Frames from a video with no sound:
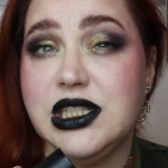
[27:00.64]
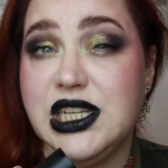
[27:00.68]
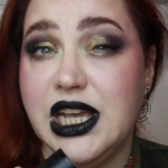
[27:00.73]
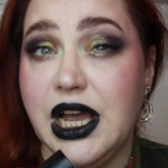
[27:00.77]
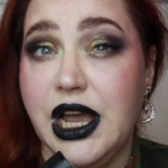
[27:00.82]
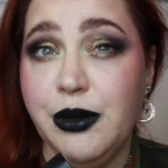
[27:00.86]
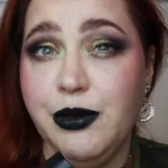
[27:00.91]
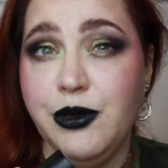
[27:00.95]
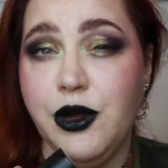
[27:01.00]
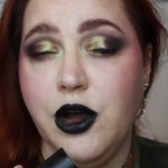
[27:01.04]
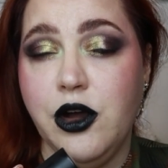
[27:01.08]

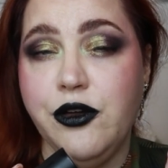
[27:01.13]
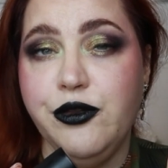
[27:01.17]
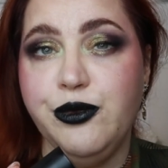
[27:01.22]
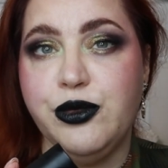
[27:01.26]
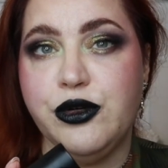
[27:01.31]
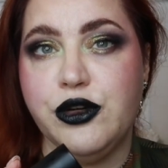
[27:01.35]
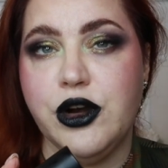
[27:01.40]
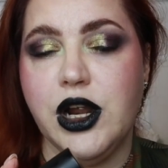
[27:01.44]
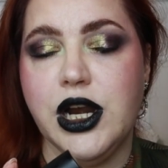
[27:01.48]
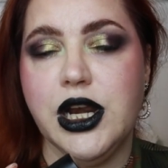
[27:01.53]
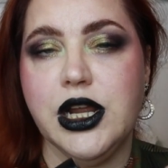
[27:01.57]
type of
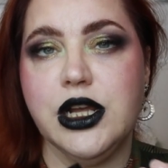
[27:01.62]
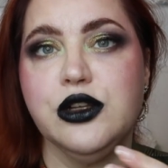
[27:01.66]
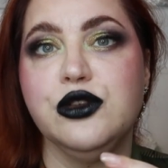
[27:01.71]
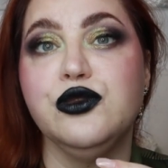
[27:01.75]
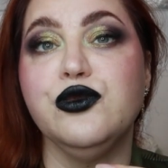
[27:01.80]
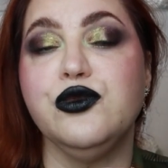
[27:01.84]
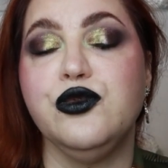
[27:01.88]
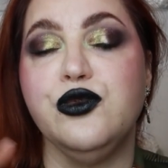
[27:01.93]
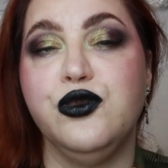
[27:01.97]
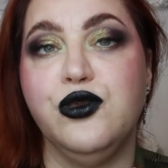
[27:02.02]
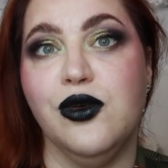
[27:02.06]
product
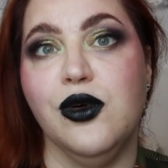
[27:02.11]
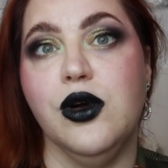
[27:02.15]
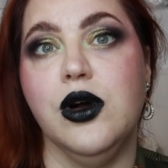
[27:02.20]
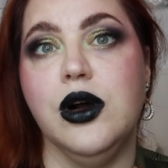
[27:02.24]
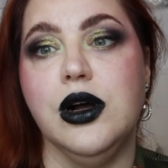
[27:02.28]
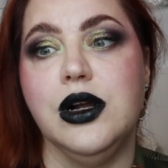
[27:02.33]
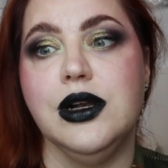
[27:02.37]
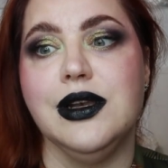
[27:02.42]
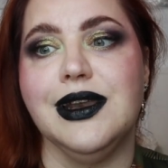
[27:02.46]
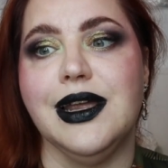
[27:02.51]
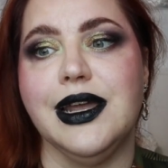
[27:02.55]

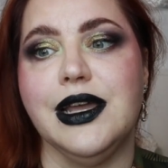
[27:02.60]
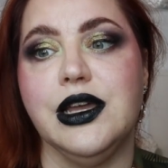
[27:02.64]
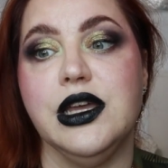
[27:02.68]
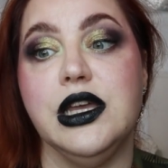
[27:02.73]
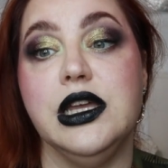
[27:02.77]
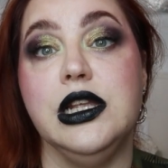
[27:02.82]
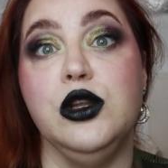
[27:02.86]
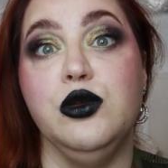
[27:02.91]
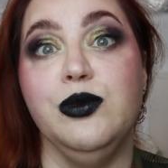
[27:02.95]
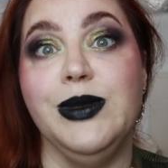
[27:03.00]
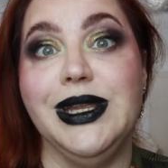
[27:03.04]
for like
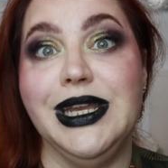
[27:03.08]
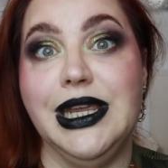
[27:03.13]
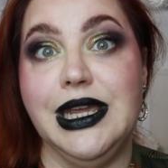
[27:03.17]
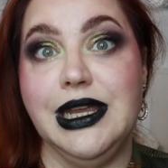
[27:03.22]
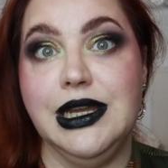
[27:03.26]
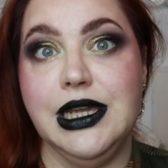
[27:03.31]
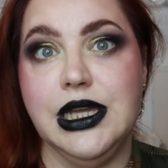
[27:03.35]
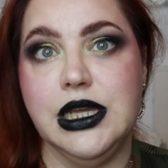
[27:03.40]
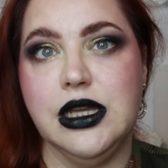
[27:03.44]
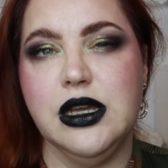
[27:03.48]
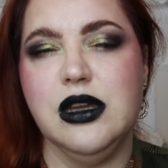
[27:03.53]

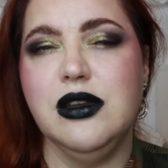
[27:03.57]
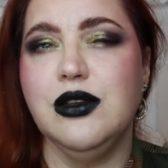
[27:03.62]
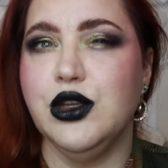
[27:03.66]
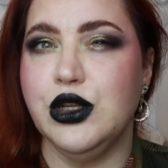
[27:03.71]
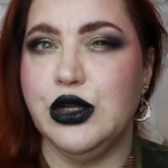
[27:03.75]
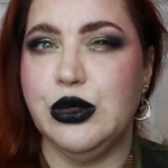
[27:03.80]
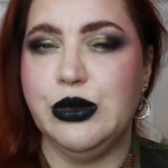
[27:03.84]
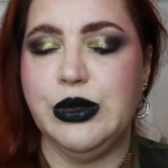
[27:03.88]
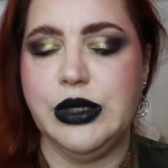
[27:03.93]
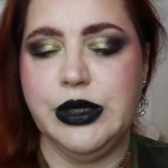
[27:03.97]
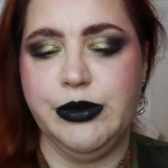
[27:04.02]
illuminating, you
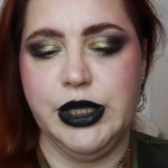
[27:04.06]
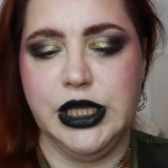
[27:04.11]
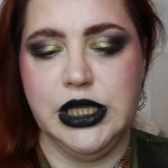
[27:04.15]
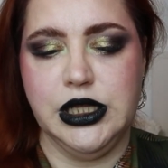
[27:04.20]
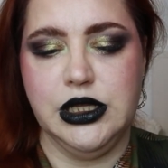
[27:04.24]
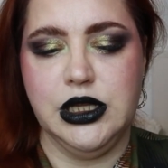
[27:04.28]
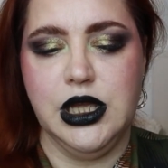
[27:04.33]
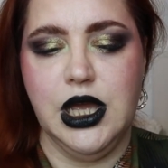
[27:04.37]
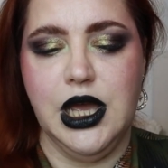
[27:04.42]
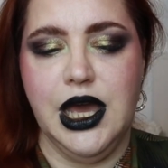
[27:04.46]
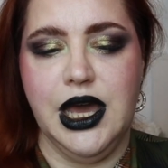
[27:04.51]
know what I
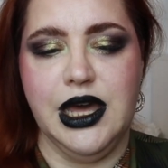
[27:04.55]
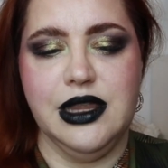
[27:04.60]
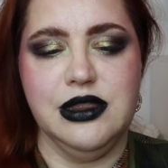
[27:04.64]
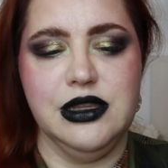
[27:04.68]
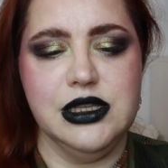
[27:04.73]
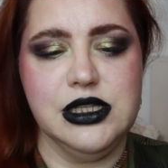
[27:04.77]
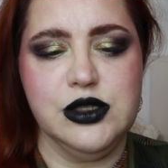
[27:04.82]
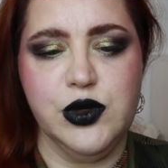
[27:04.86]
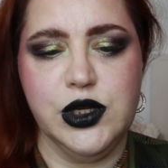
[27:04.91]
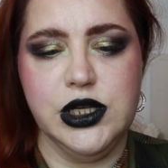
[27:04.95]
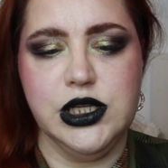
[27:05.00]
mean? And
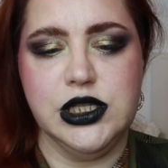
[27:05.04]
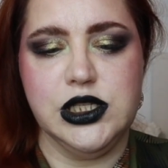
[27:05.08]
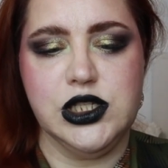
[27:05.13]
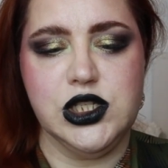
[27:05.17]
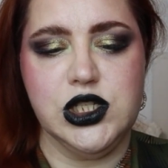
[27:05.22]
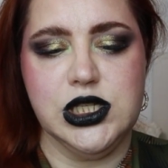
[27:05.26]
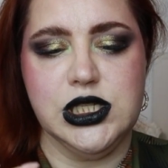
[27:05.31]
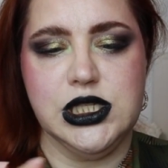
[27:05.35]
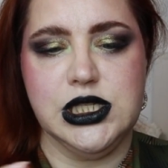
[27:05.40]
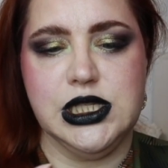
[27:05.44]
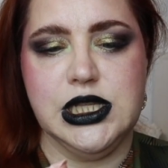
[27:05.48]
this one is
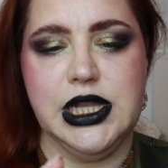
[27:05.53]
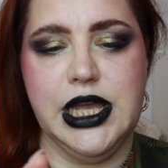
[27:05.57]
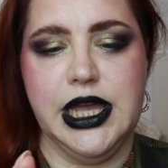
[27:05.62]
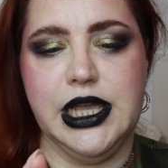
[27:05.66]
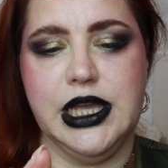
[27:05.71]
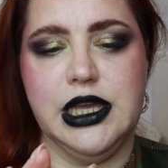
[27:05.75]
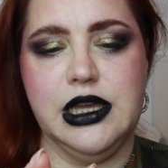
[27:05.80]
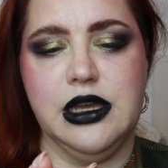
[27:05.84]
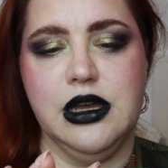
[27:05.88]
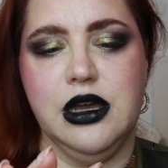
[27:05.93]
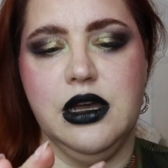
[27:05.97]
just
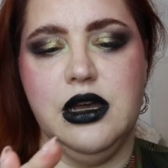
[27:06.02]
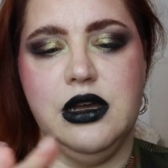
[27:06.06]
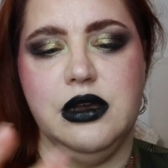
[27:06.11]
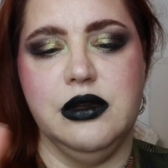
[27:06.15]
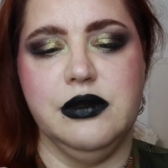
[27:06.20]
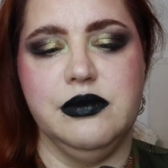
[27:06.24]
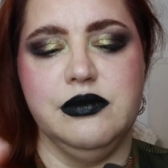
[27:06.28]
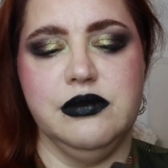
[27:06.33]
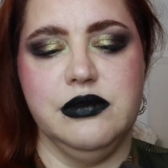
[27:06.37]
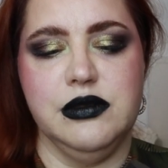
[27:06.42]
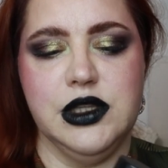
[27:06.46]
like
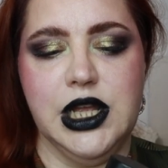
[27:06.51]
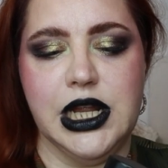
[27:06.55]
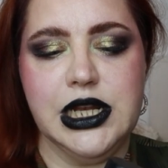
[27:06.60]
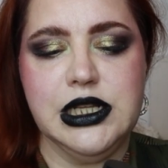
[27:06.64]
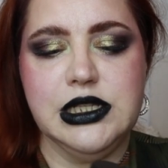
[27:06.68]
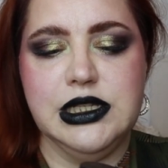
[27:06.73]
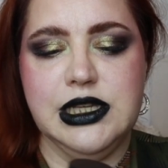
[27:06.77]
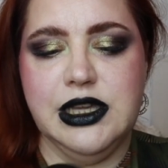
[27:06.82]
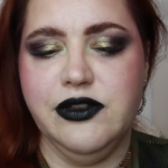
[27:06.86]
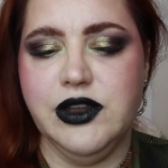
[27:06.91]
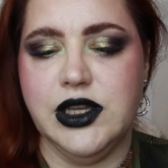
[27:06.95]

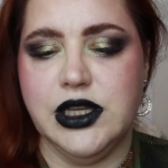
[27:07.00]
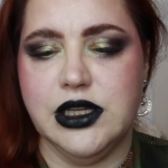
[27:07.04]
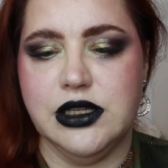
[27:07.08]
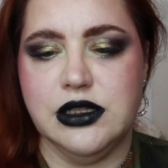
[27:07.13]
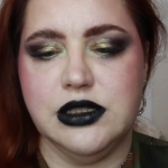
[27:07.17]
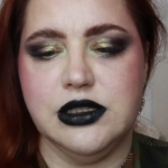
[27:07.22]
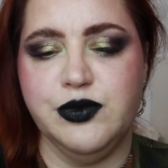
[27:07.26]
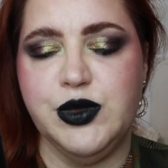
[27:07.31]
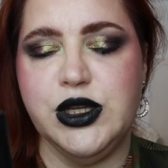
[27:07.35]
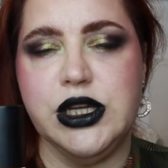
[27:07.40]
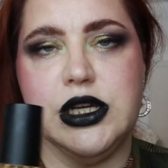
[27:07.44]
not giving
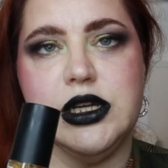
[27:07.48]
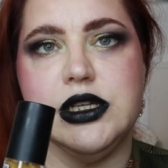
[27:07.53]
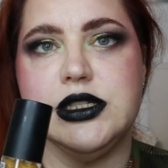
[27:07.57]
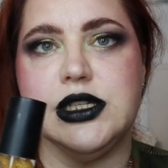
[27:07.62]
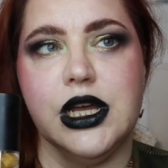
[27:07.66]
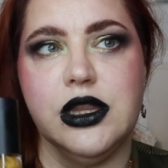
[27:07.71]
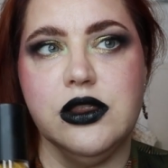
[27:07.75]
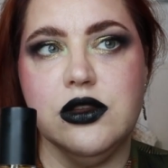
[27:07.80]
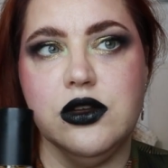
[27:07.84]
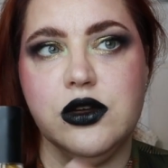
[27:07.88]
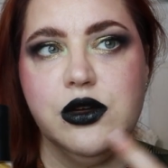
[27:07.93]
it, because
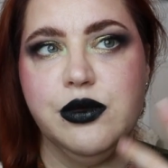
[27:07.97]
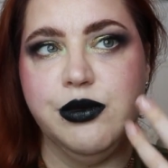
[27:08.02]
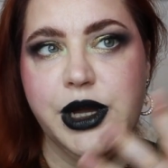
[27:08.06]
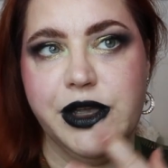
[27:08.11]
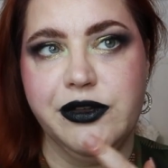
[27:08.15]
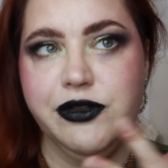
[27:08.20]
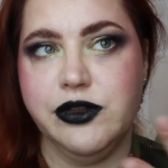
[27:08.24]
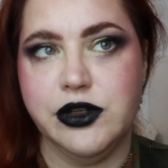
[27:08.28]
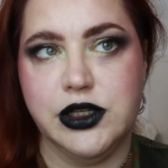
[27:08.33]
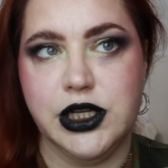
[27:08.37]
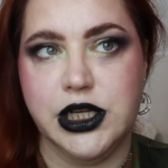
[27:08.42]
under
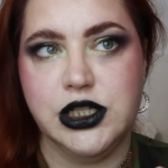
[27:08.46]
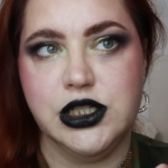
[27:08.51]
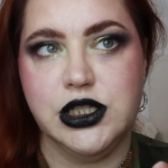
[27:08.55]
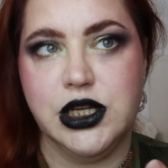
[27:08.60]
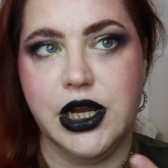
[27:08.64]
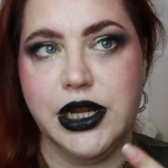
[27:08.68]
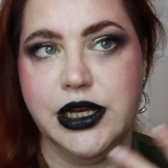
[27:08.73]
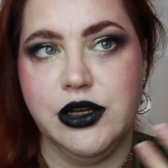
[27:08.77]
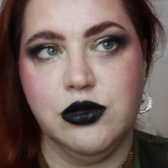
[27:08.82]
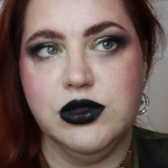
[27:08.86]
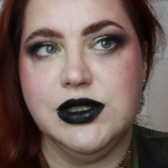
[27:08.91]
my foundation
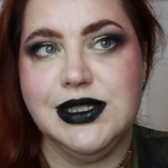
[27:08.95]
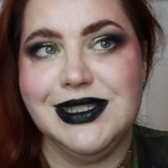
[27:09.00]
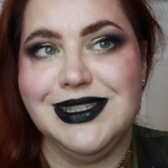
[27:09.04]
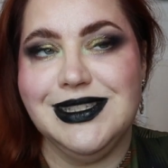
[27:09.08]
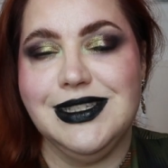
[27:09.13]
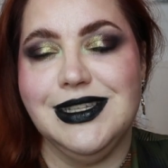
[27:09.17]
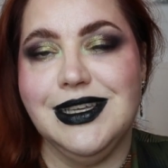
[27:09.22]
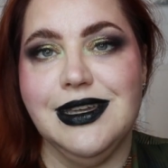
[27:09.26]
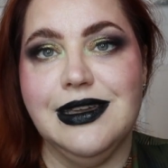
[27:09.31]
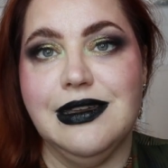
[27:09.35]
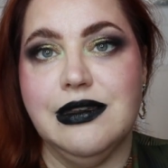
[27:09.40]
I don't
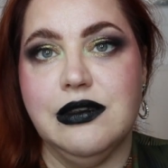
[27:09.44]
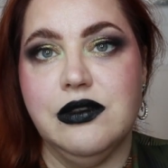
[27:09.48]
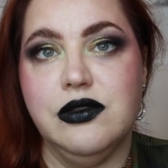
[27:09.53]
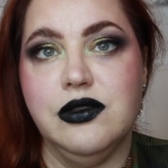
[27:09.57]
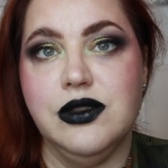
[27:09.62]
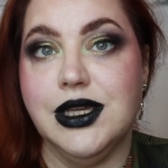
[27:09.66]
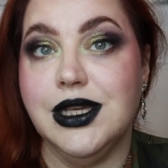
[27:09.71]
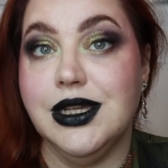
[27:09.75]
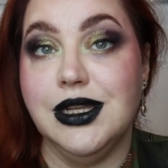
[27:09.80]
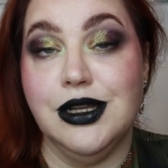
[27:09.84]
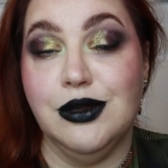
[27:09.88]
see
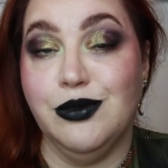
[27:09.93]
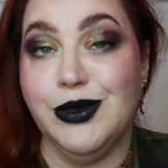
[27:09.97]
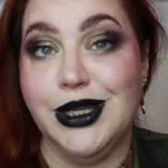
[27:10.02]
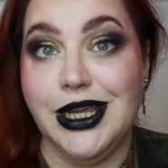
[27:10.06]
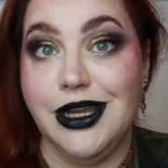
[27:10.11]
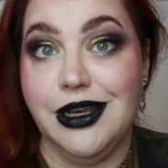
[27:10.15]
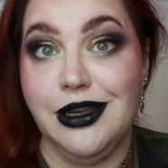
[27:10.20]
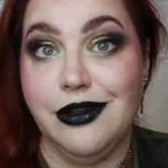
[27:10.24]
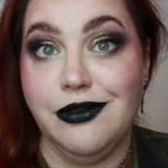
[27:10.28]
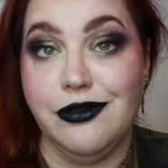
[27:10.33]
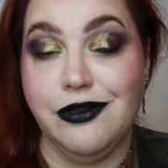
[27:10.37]
the
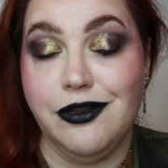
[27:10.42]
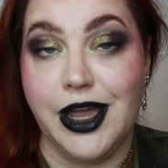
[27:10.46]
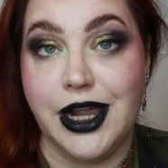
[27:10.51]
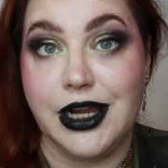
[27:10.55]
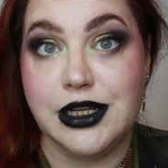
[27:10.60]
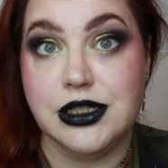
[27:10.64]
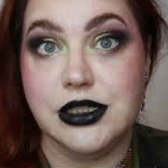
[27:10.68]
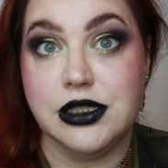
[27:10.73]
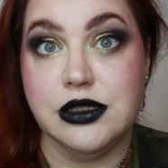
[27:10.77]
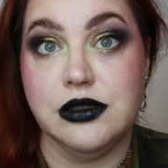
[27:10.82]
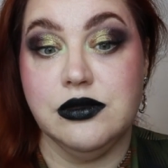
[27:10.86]
illuminating
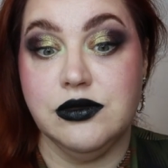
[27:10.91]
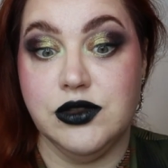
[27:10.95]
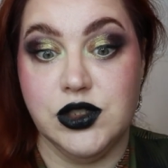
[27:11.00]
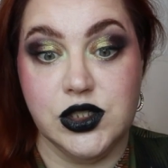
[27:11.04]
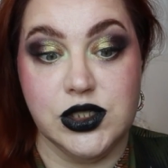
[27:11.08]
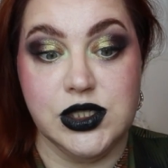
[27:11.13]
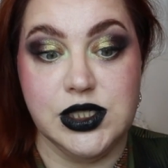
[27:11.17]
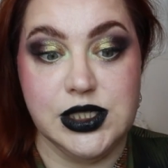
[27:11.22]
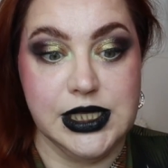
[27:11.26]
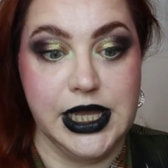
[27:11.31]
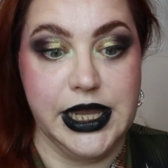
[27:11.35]
effect,
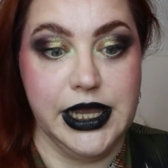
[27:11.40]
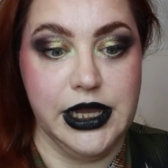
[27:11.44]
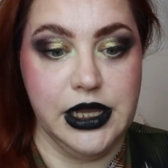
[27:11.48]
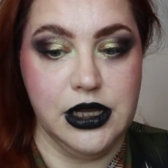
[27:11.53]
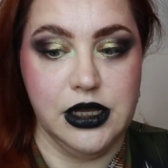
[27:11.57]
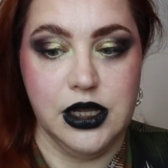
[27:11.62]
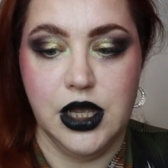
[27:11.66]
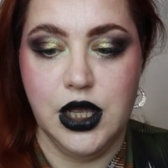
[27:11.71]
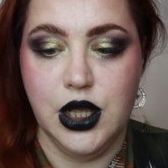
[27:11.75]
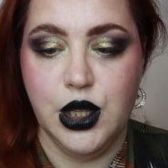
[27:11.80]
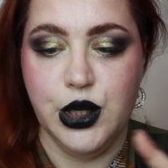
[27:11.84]
just
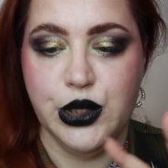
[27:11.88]
saying.